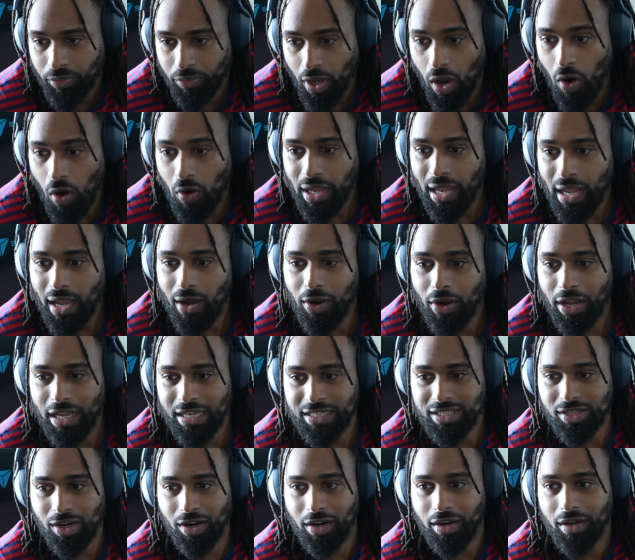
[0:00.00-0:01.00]
Oh yeah,
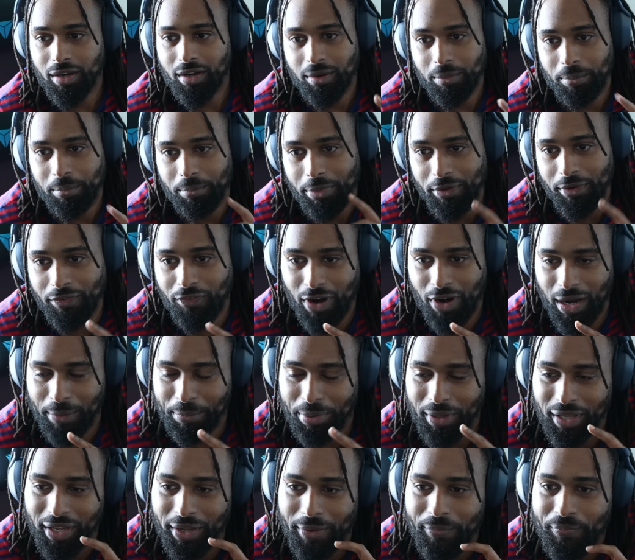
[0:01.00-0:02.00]
sorry. Before I
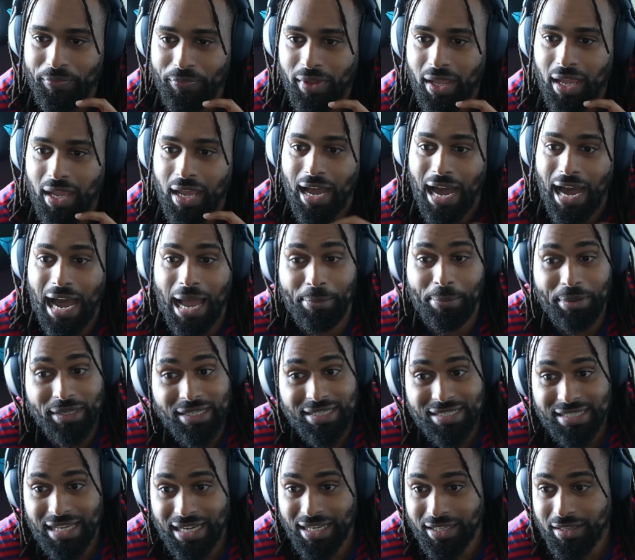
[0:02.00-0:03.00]
play it, I've been
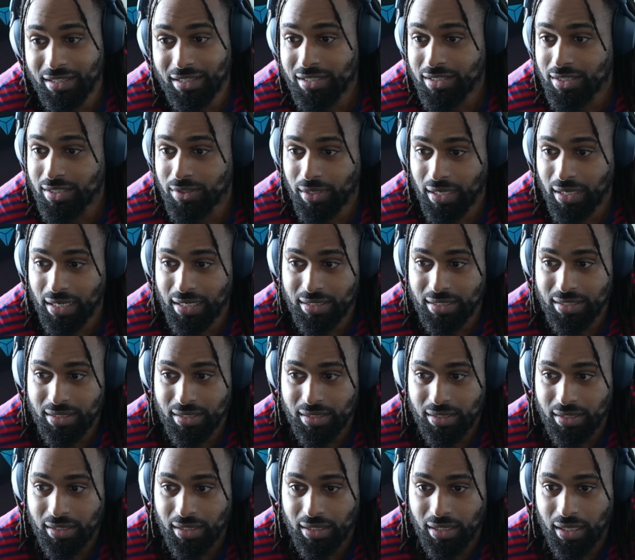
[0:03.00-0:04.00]
saying this too,
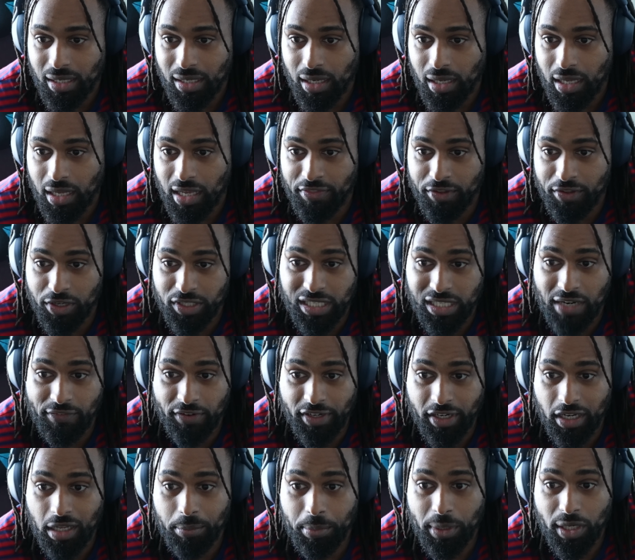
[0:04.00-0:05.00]
guys. If there's ever
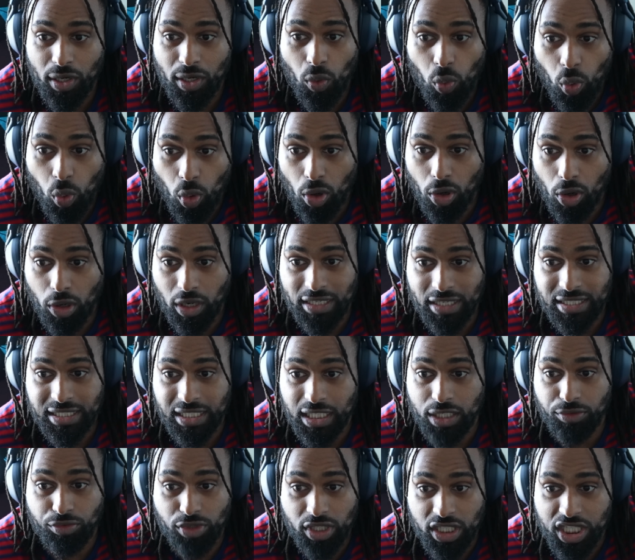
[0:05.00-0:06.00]
gonna be a war that's
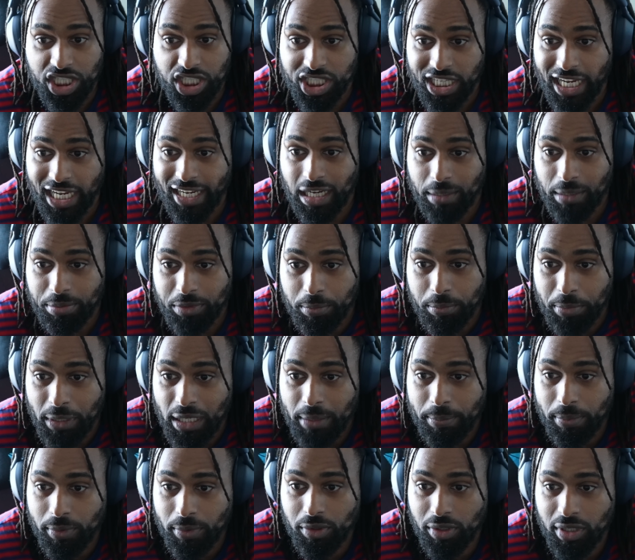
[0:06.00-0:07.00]
gonna really shake up the
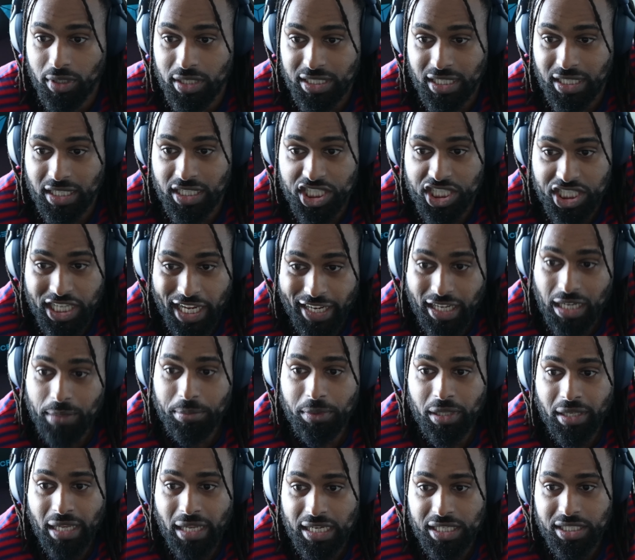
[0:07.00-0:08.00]
people, it's gonna shake
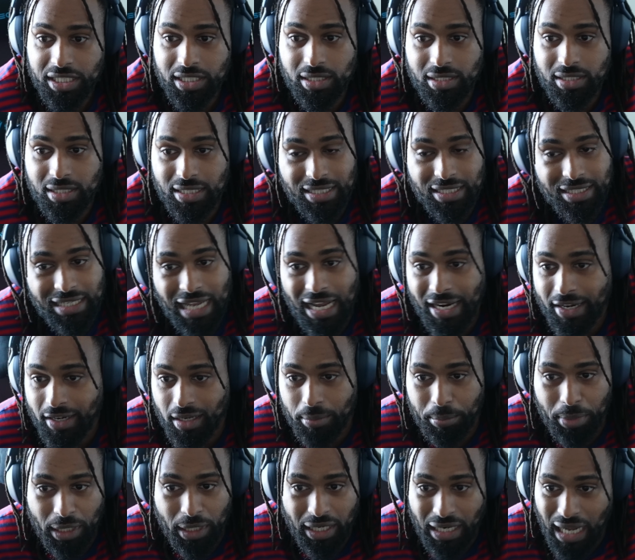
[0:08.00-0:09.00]
up the nations, it's not
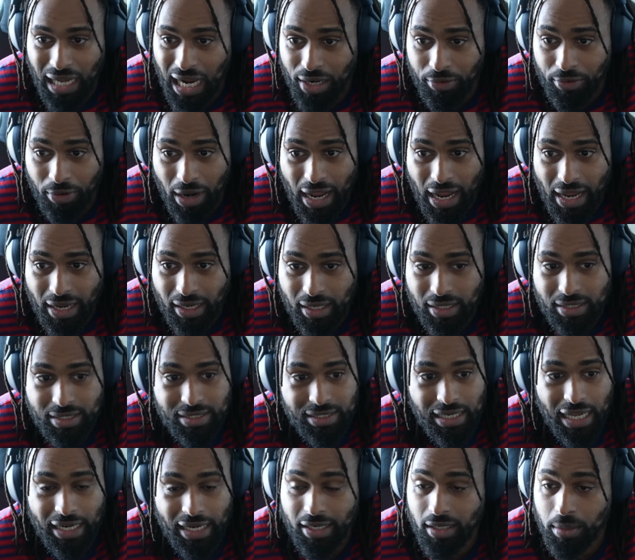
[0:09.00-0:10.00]
gonna be in Iraq,
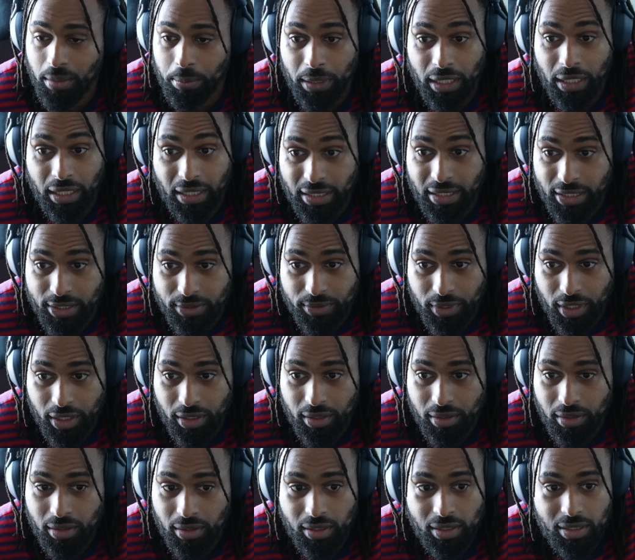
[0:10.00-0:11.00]
it's not gonna be in
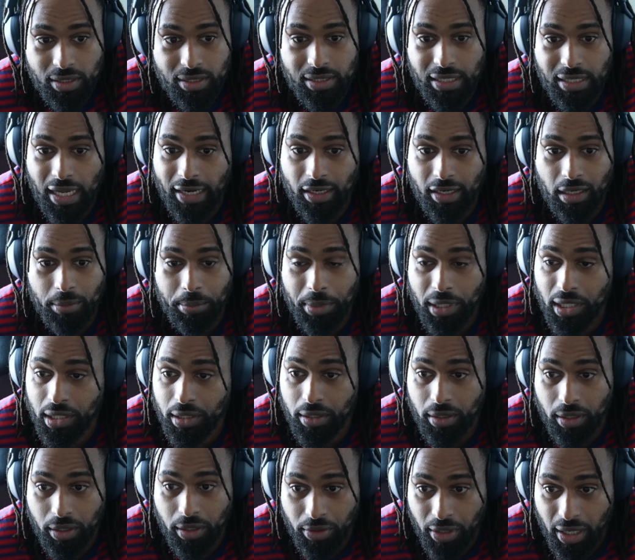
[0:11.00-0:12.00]
Israel, it's not gonna be in
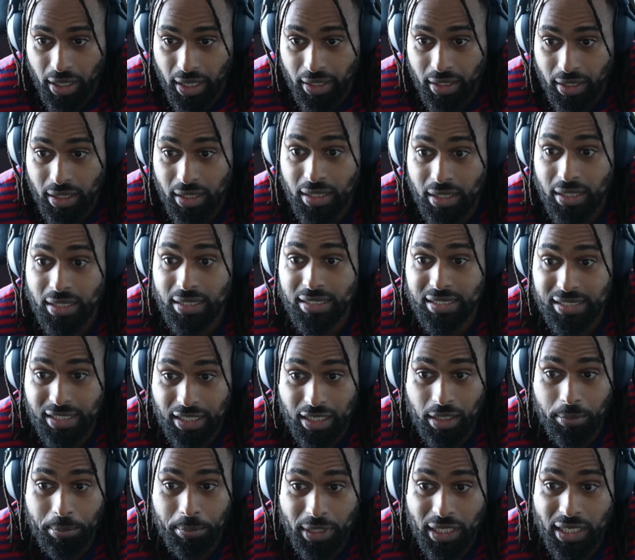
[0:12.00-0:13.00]
Ukraine, it's
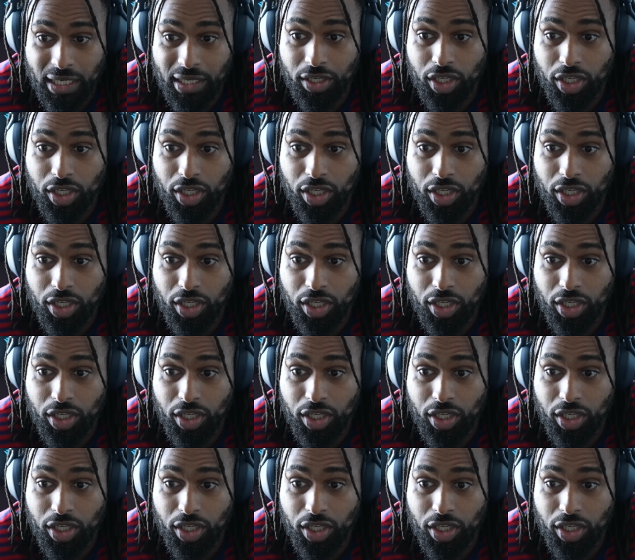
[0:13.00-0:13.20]
gonna be in